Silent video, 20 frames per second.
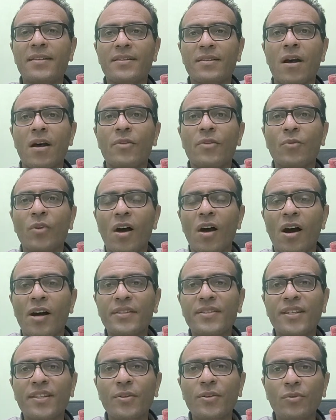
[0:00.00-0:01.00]
I will ask
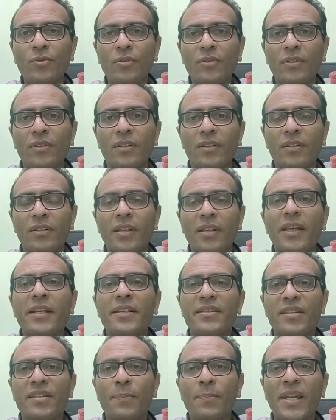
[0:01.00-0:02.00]
you,
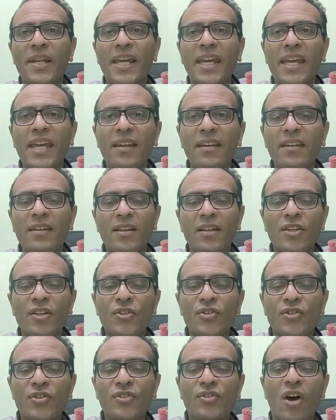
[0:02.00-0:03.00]
explain
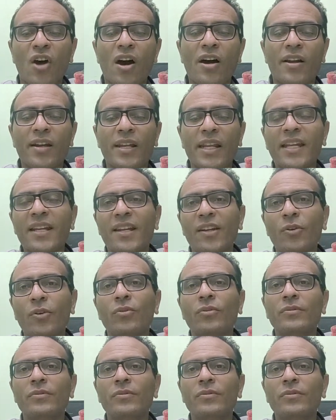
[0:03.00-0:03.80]
Starling law.